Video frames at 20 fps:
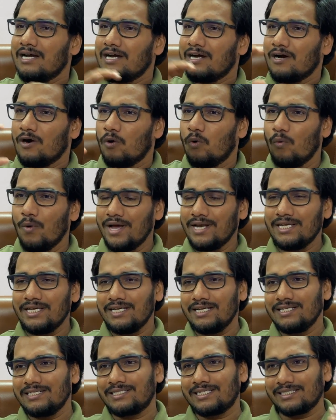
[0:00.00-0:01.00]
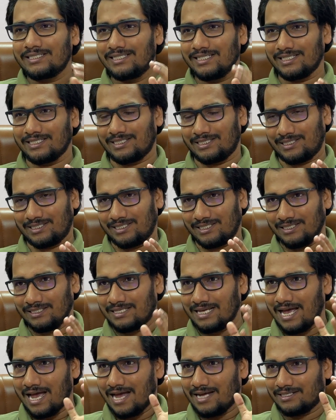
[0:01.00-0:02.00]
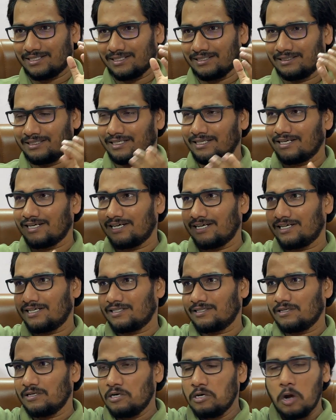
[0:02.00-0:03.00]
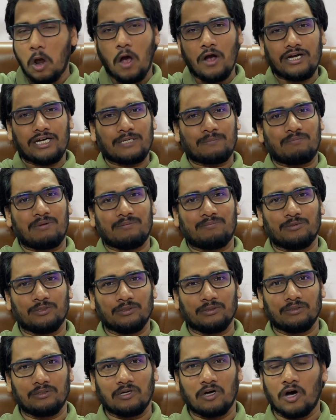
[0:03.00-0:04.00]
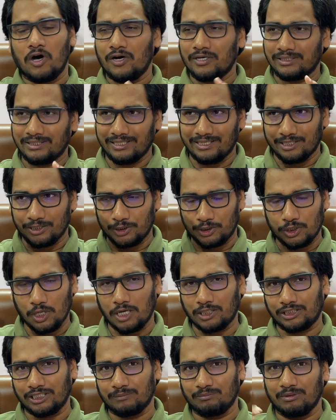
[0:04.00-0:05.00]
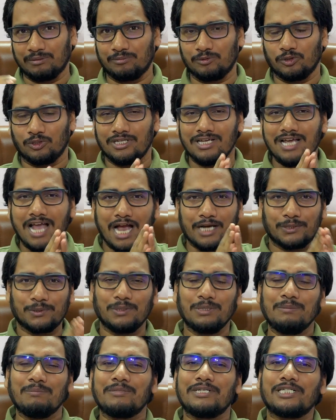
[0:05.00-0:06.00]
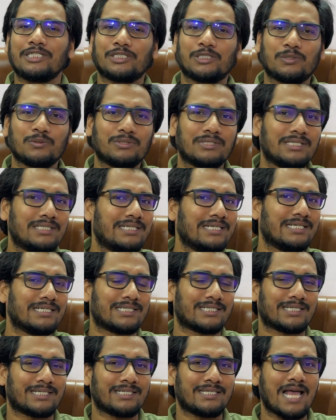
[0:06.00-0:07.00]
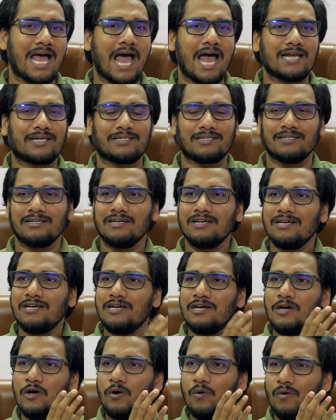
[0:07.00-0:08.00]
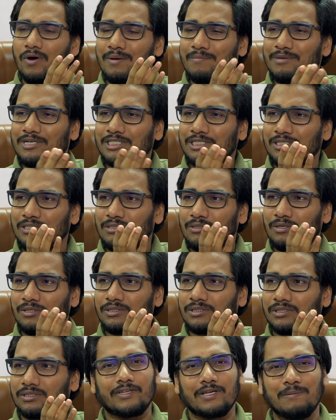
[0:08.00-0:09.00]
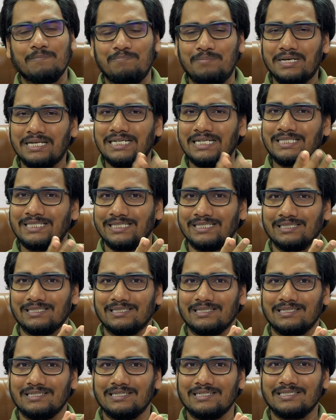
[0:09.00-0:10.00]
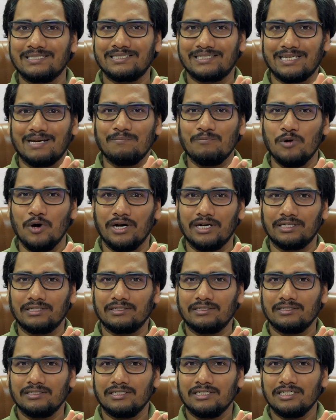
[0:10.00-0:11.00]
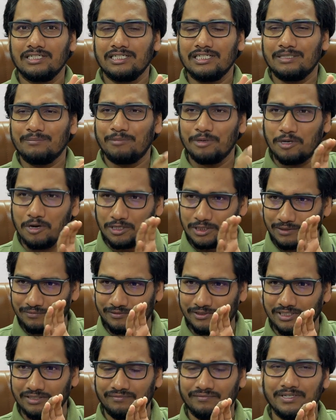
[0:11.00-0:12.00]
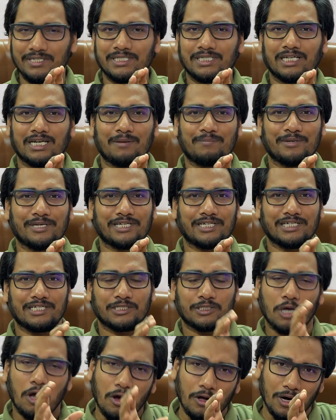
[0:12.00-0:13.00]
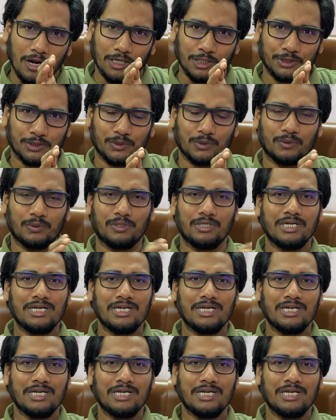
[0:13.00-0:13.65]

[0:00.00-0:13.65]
when he suggests that there are longer people or there are shorter people, he actually means to suggest that we must not belittle someone because of their physical appearance or also